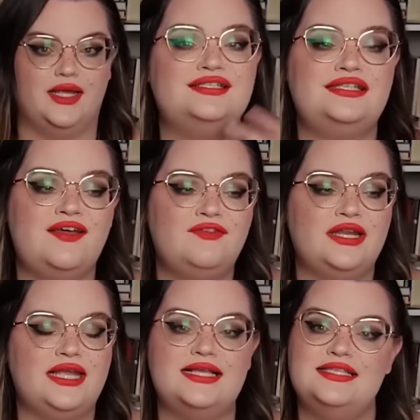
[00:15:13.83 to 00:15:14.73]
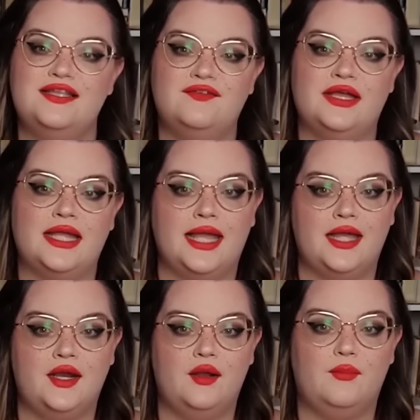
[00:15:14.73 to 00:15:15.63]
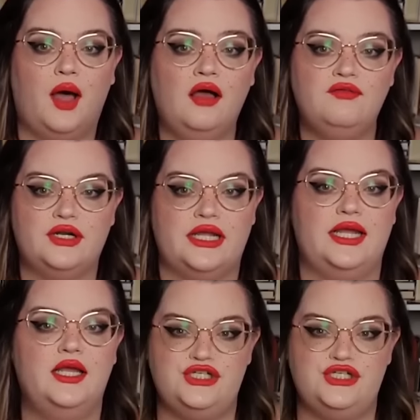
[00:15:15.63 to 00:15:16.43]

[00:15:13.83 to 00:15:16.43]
because Stephanie is living in poverty.